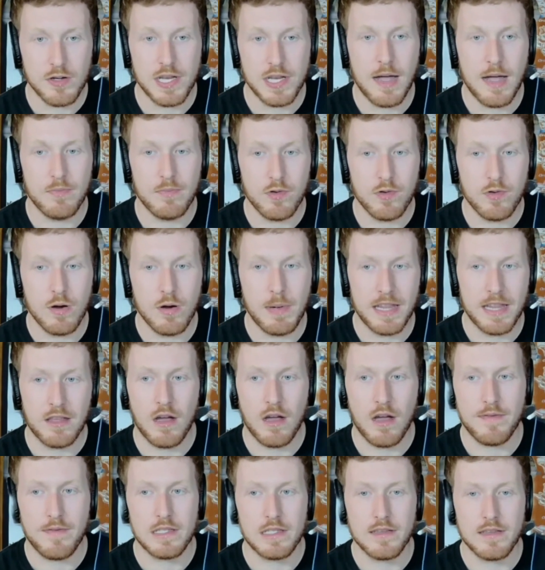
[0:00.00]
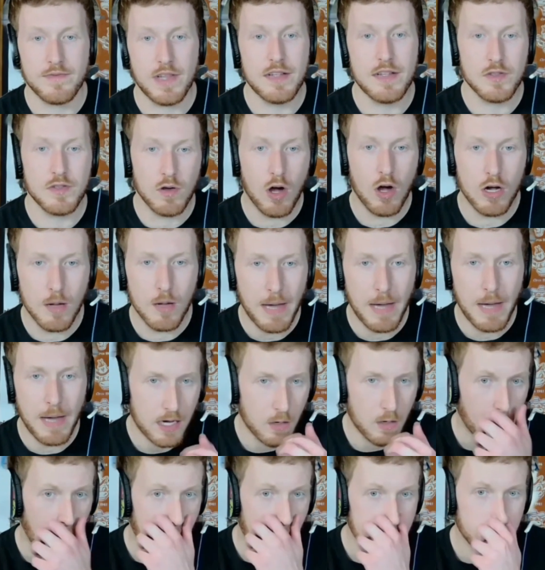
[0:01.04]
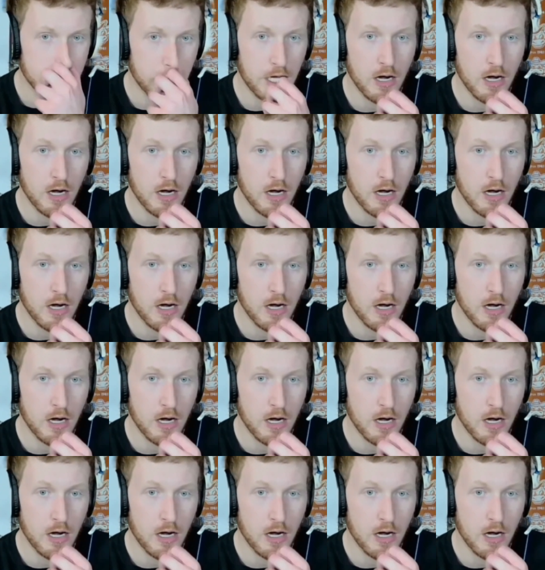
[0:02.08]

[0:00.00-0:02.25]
time through about the offensive line. So I'll go back and watch.